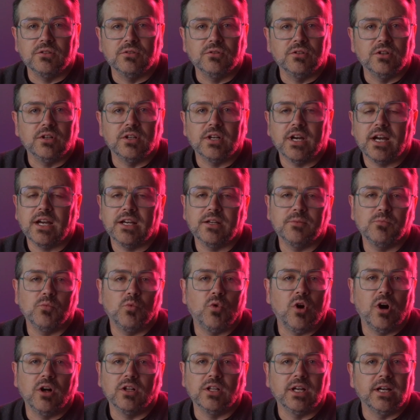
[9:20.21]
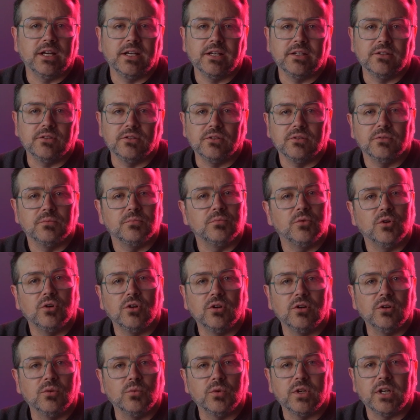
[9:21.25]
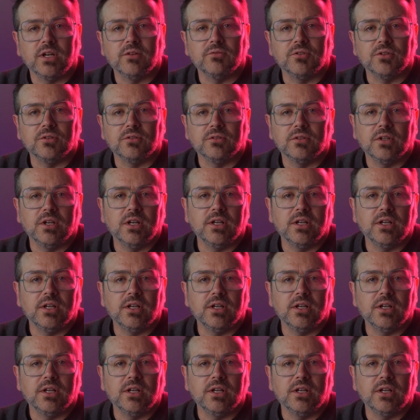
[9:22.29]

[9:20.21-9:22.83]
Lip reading: or I'm wall-eyed, or whatever."